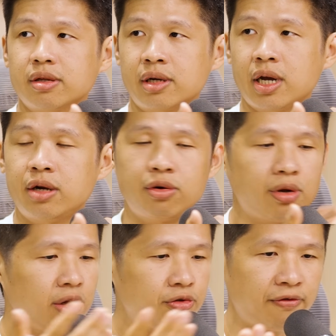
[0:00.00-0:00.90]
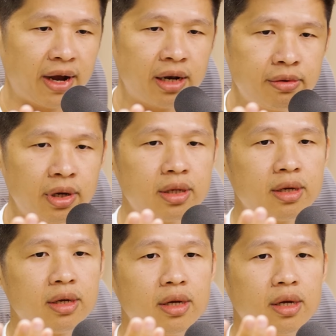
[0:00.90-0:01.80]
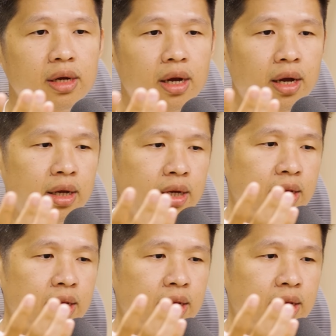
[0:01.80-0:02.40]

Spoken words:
Okay, I don't know how to value it, and